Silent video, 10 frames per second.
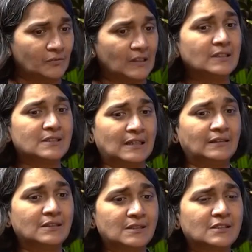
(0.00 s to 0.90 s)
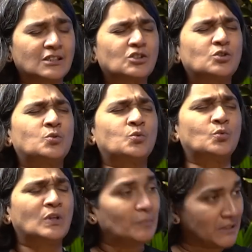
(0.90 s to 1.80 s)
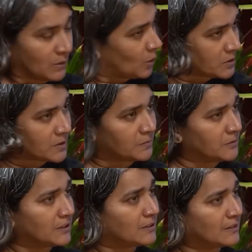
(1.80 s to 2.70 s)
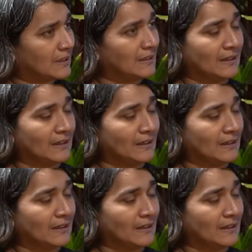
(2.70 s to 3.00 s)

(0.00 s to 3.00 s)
One is that this is extremely long-term work, right?